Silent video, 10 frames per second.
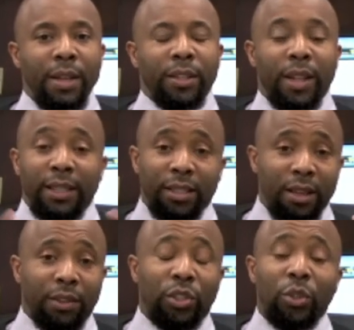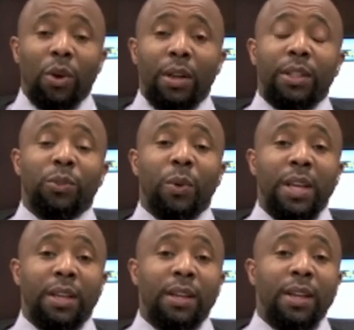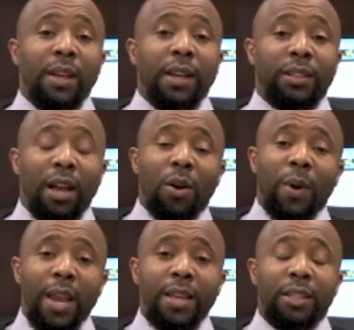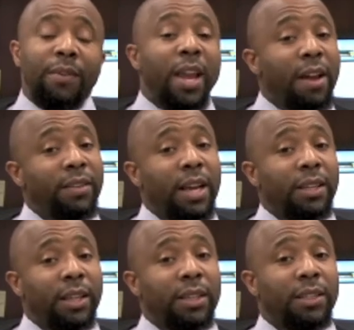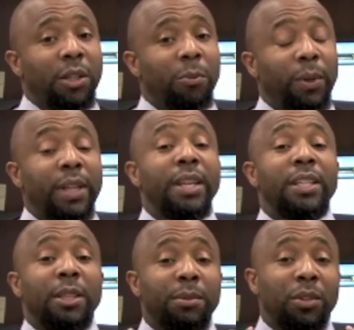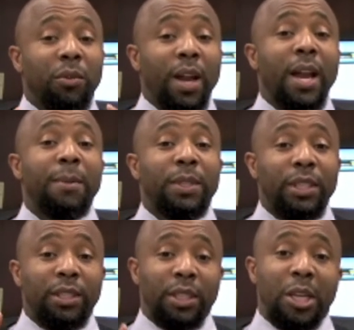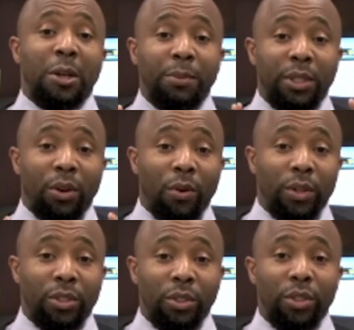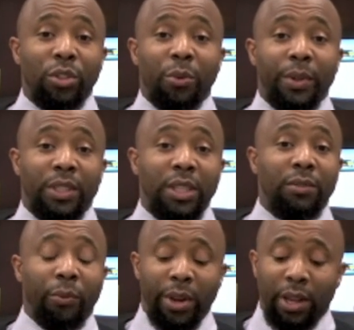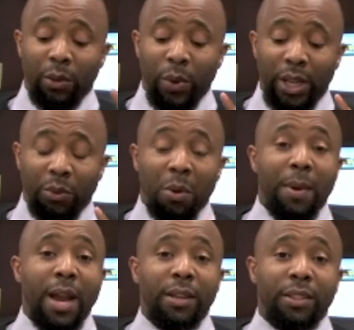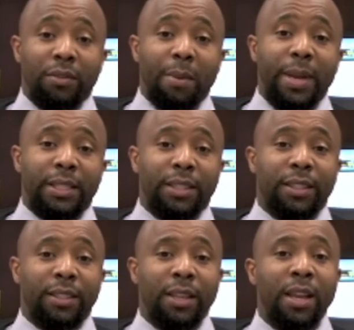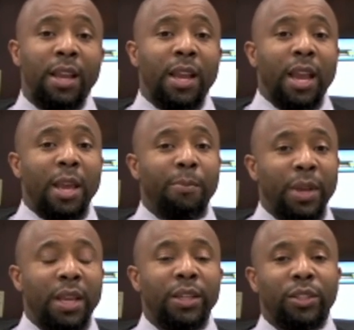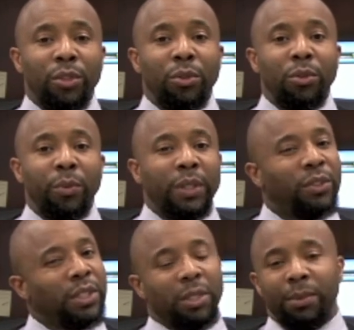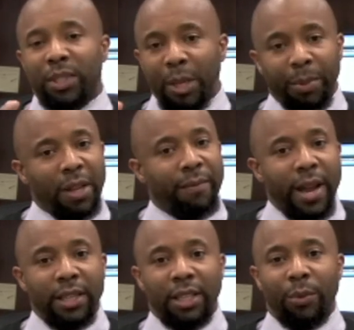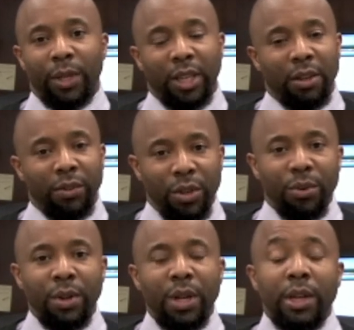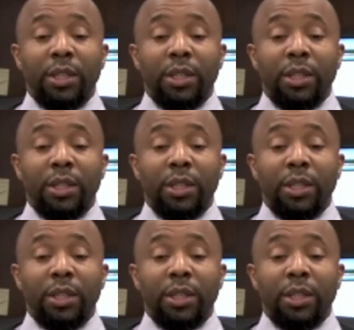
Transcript: So that's enough to chew on this week. As always, if you have not done so, please subscribe to Sim's Corner so that you can receive weekly reminders of our messages and be in tune with just some simple advice I want to give you